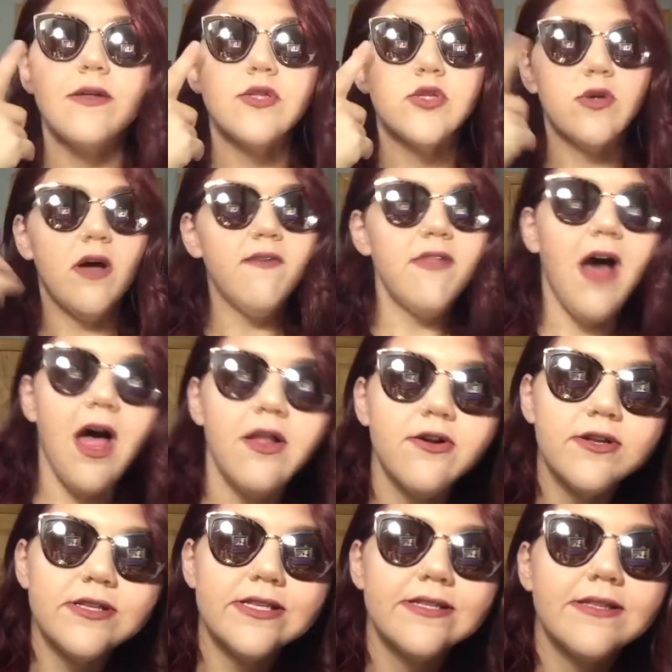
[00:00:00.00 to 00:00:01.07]
twelve
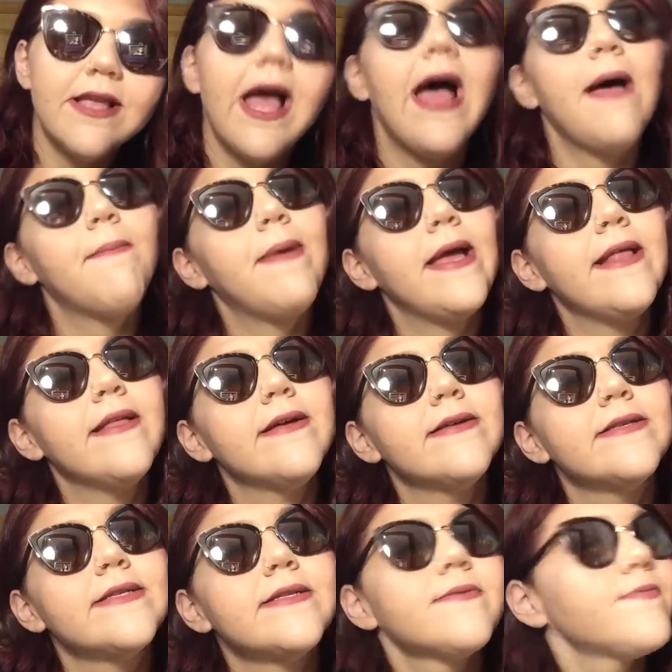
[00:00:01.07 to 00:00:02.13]
dollars, I pay
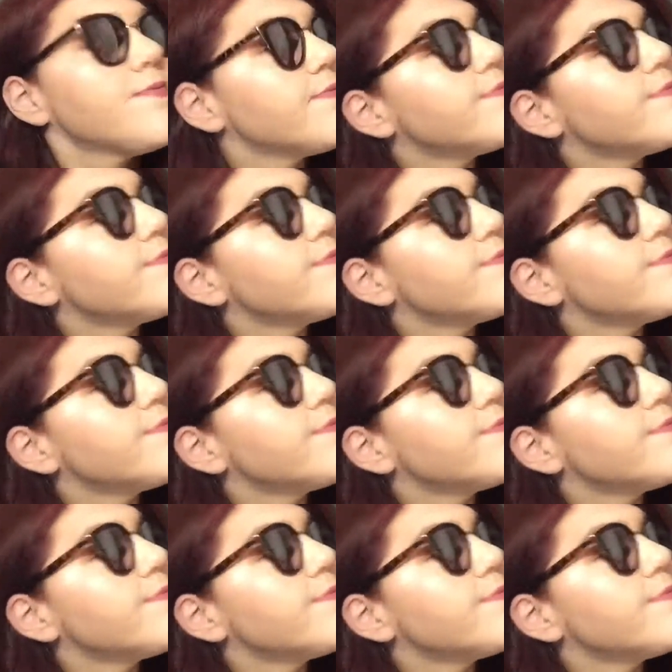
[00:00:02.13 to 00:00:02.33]
less.